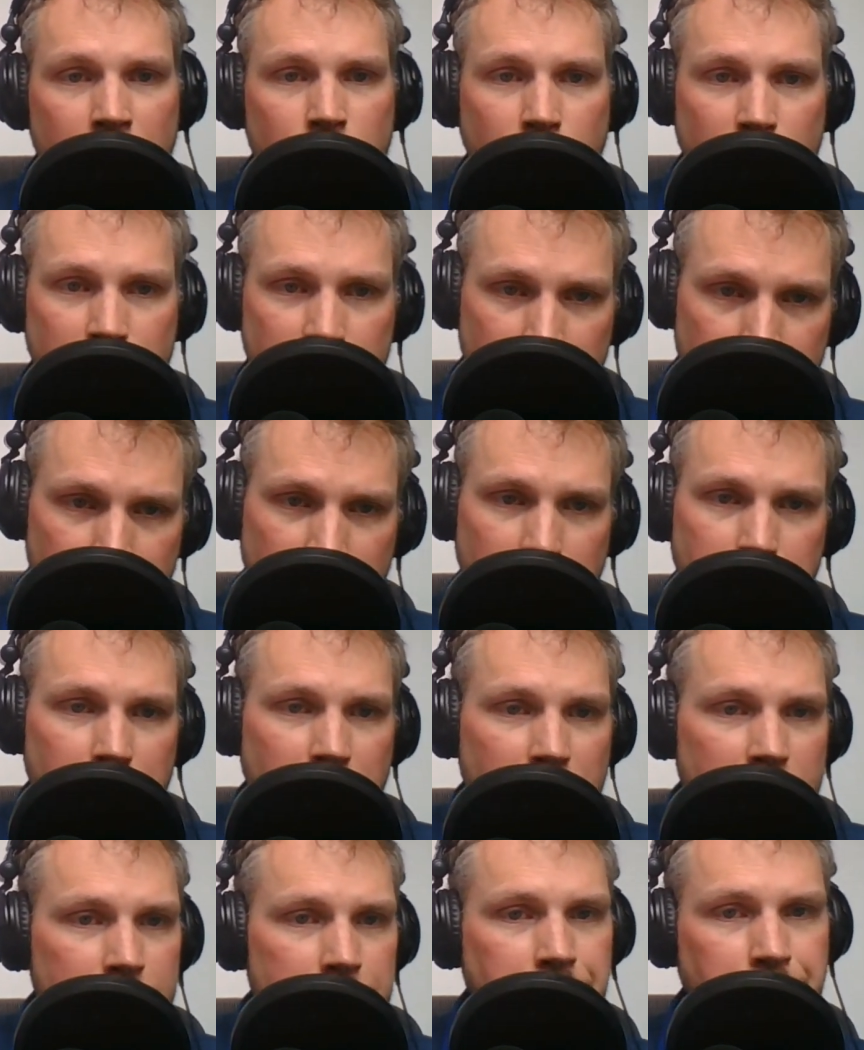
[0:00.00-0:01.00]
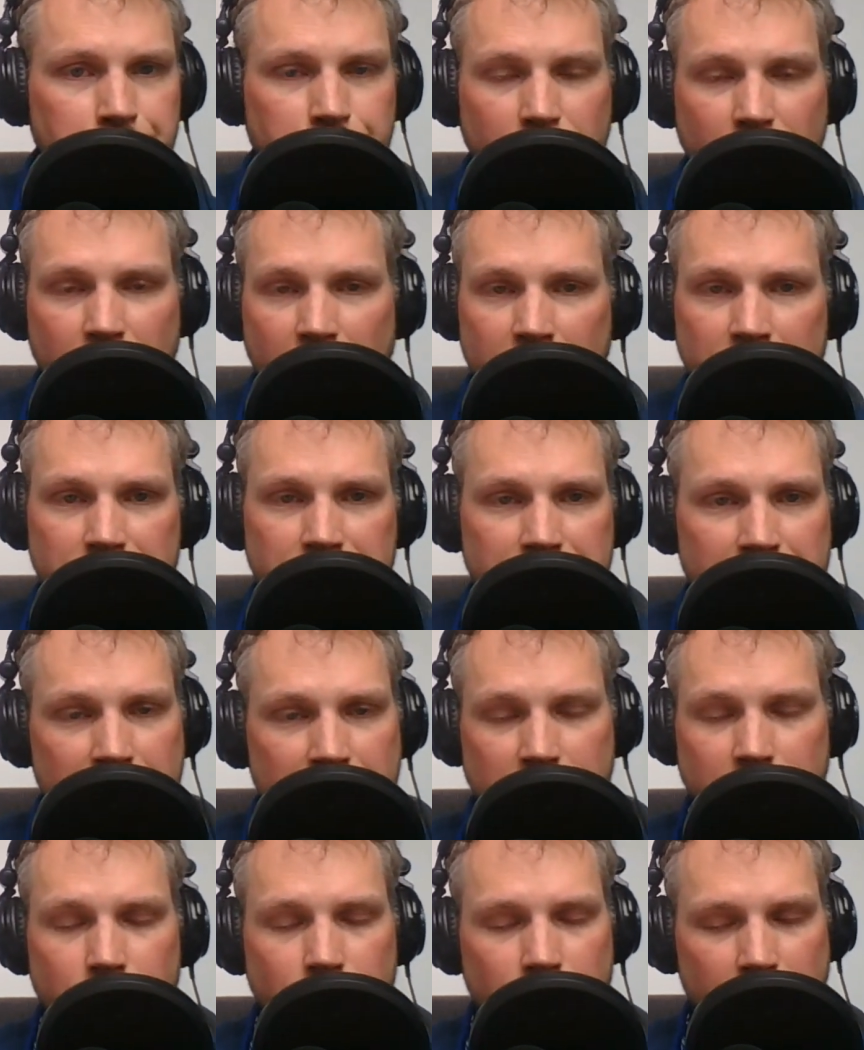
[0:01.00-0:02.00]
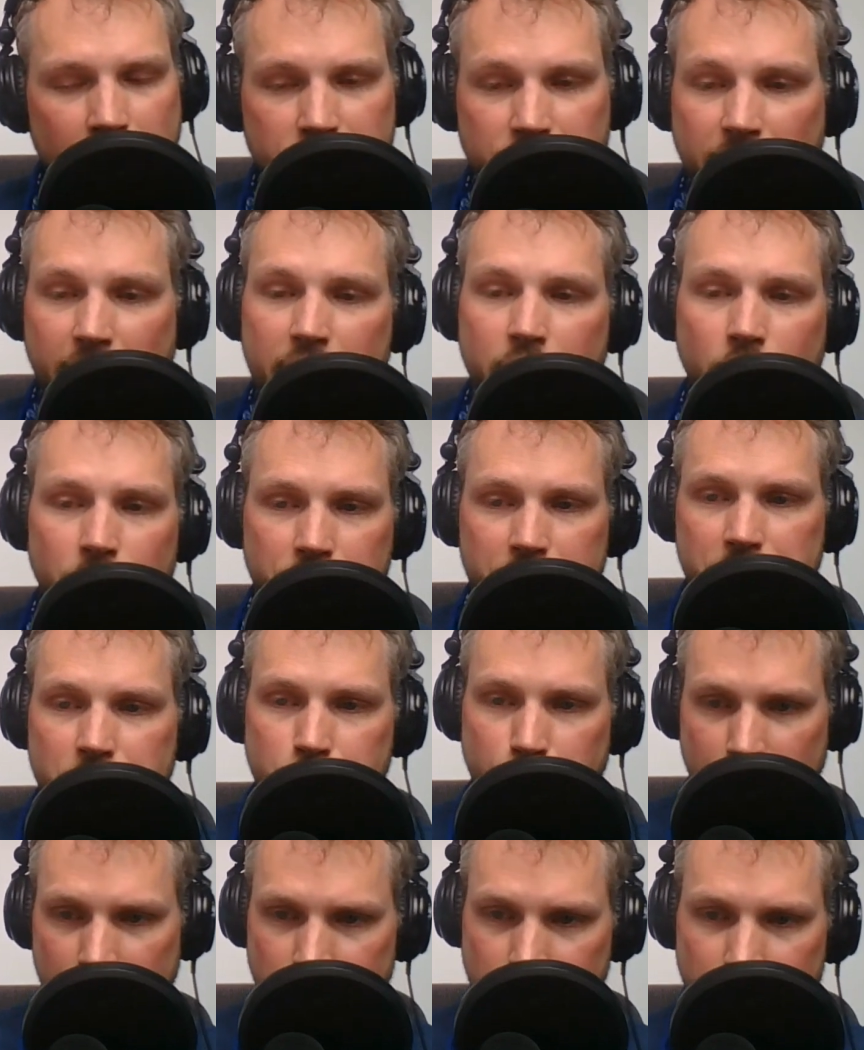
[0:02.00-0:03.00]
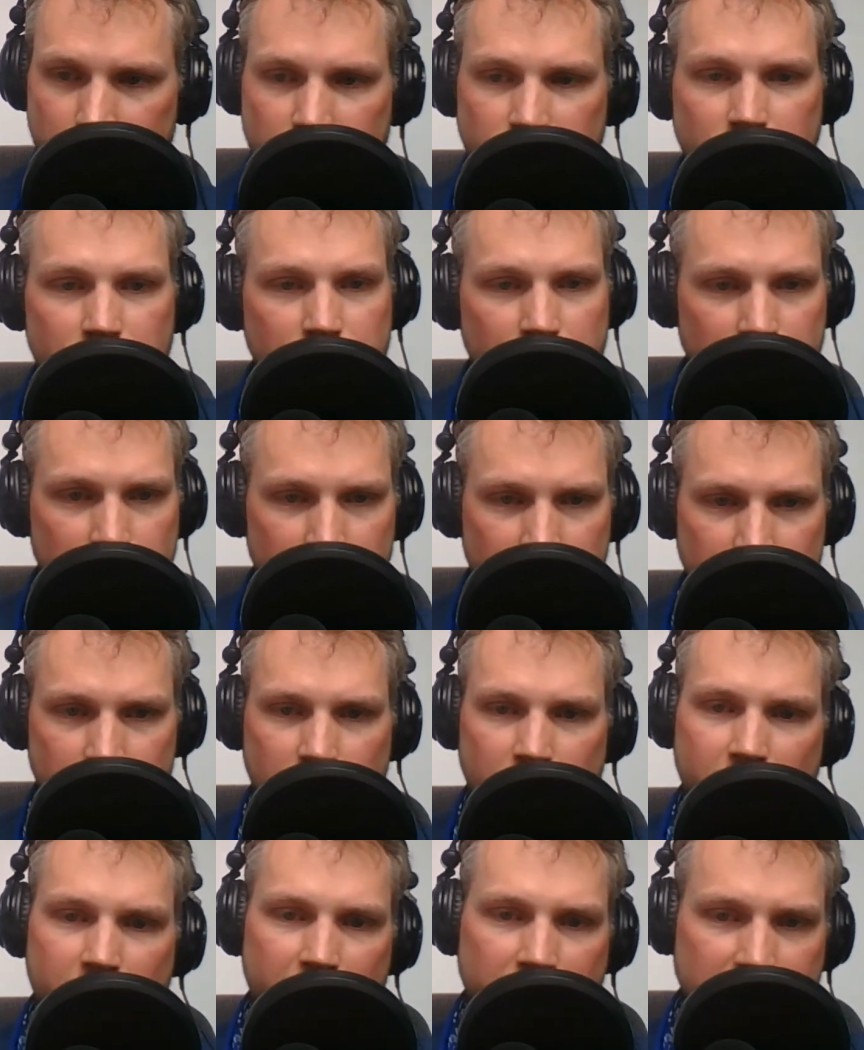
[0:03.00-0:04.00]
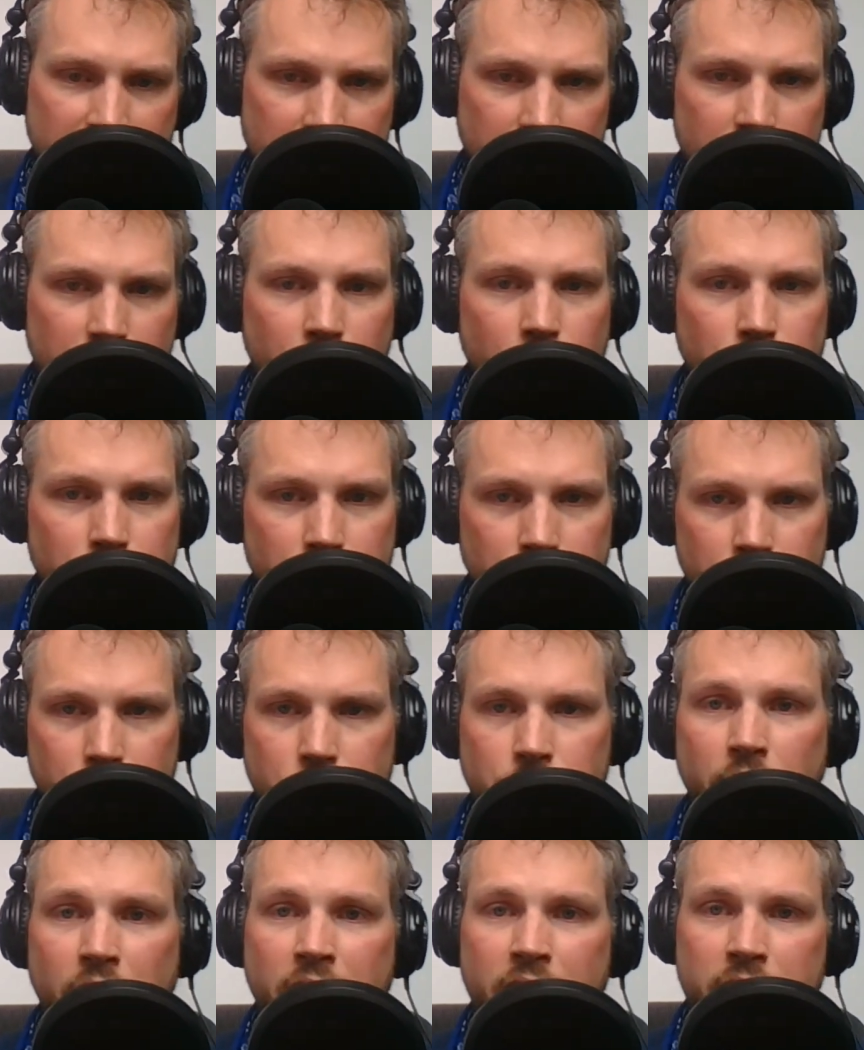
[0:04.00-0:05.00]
Why don't you bring him in? And she said, I've got all these specialist visits that I need to go to.